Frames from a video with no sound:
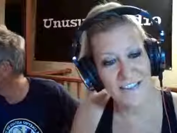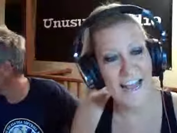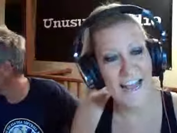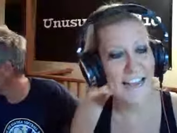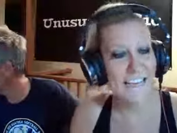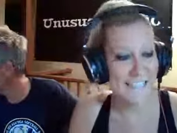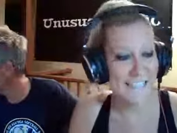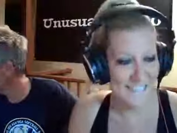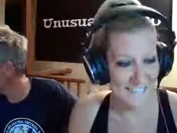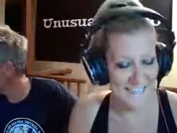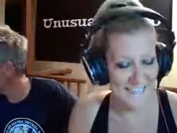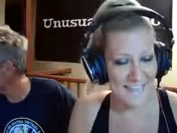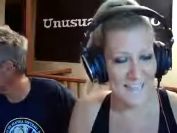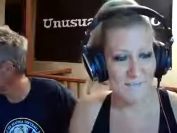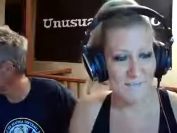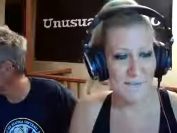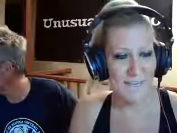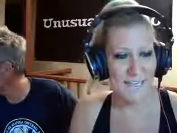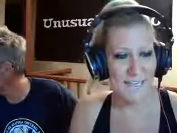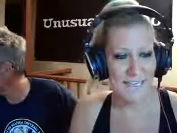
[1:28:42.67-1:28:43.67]
I say that
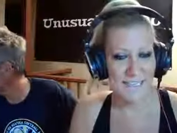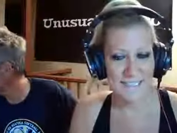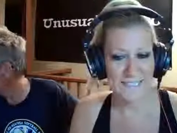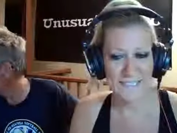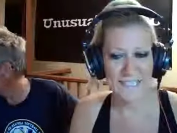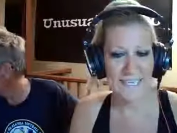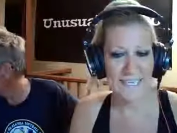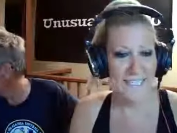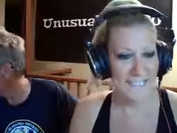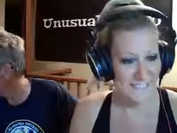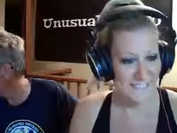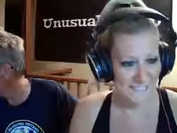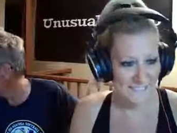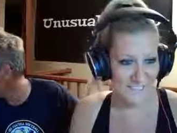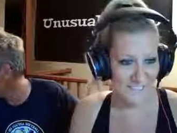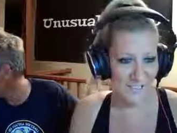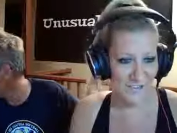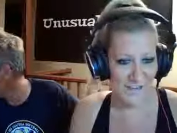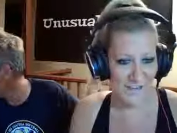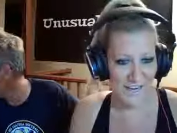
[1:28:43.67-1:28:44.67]
because he gets
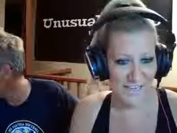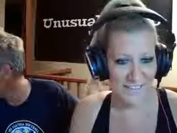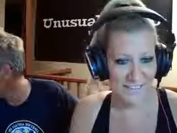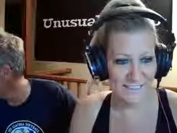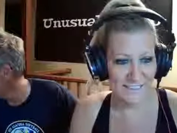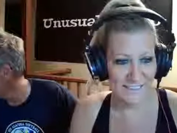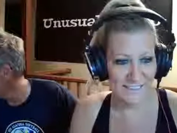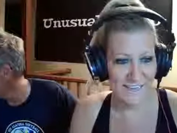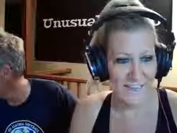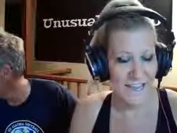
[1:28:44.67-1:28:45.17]
distracted